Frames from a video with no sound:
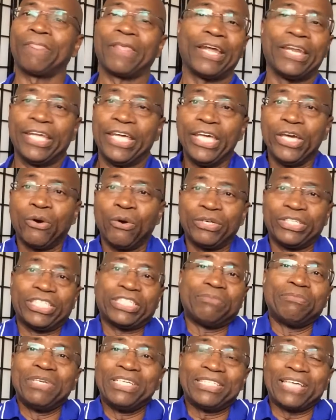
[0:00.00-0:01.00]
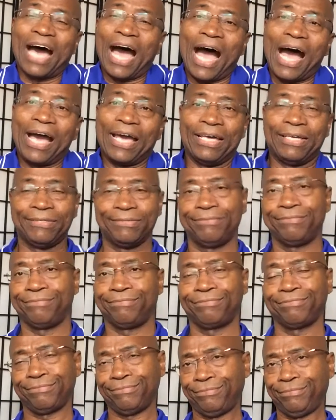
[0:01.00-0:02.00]
And ego just means I,
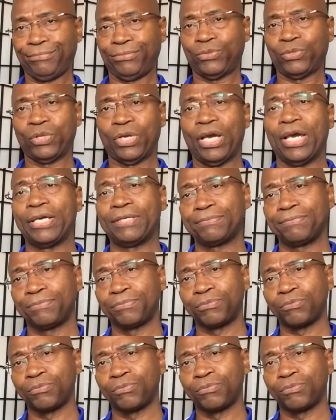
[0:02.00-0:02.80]
okay?